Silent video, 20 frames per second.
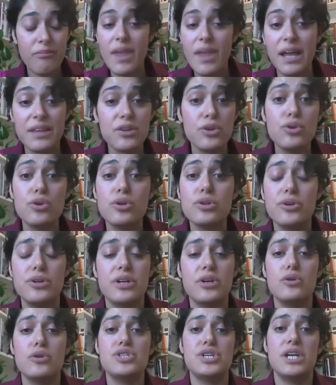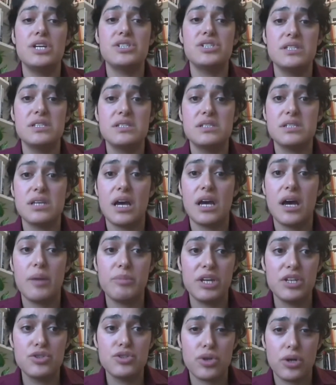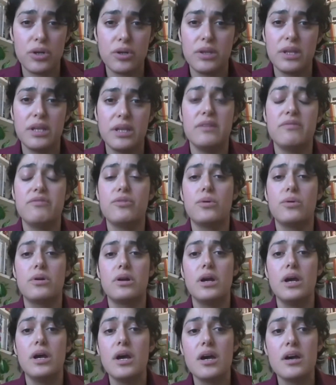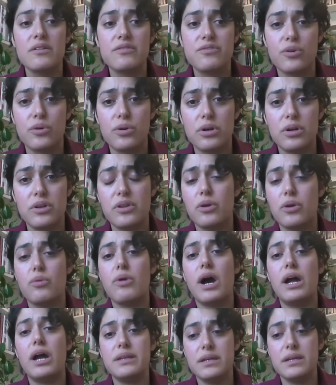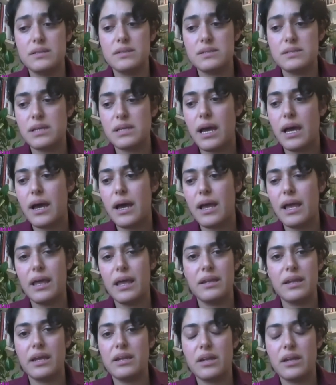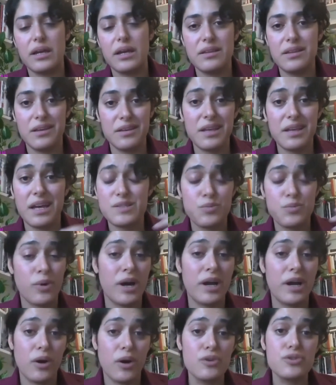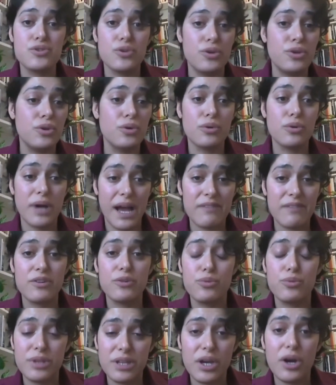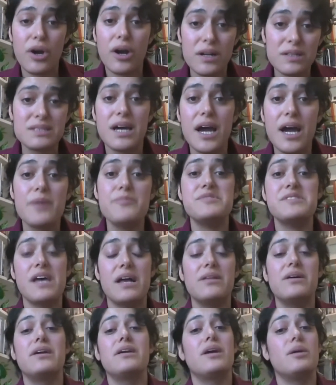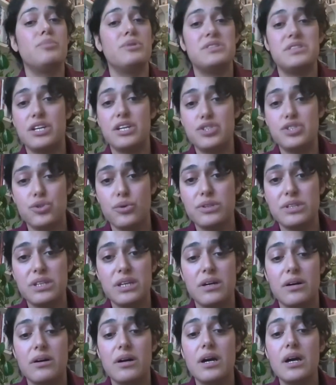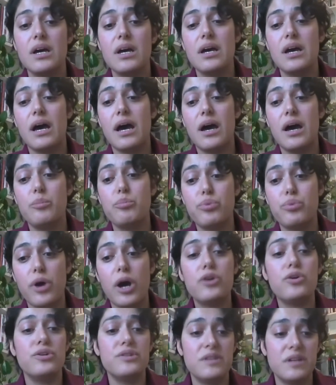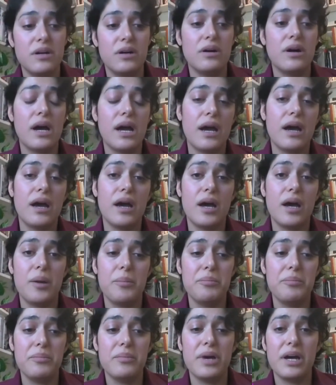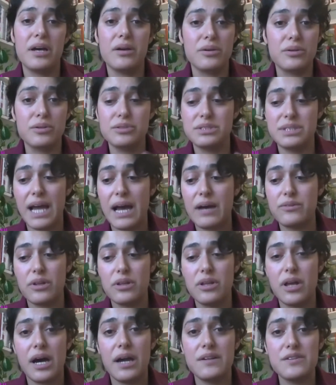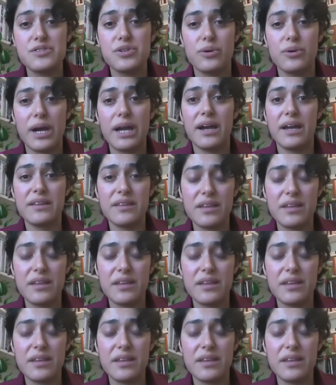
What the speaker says: and the nuclear negotiations internally for the Iranians. And I think that's why also you'll have a really hard time selling a potential deal, broader deal down the line. So I